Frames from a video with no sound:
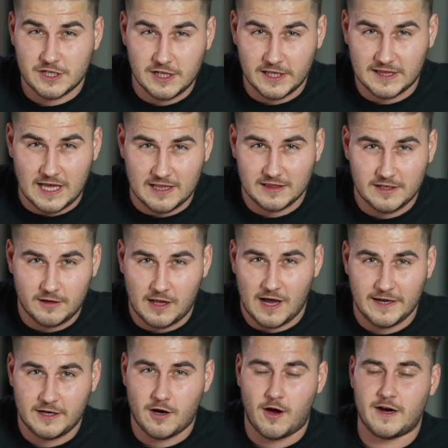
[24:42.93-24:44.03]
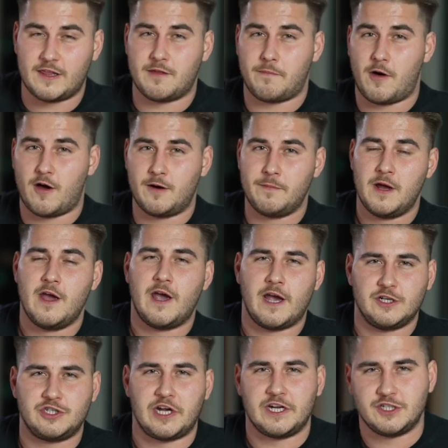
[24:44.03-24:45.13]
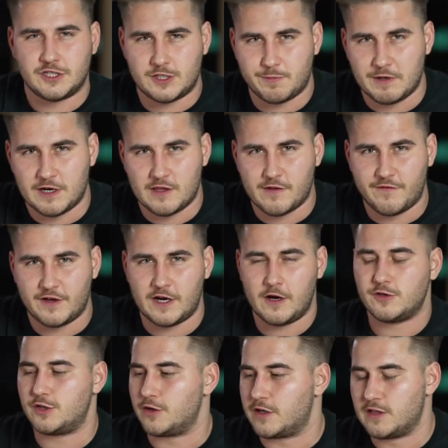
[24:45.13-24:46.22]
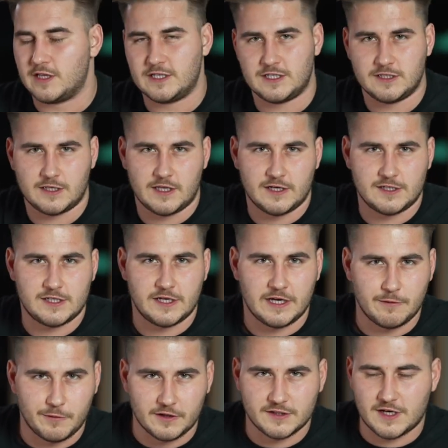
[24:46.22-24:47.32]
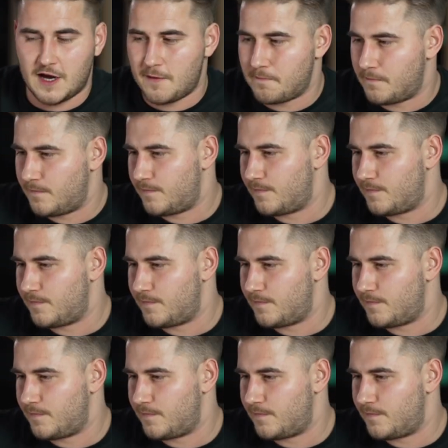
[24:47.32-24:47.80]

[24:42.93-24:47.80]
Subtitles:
click that little icon at the bottom and change the speed of the video so you can listen to this in real time.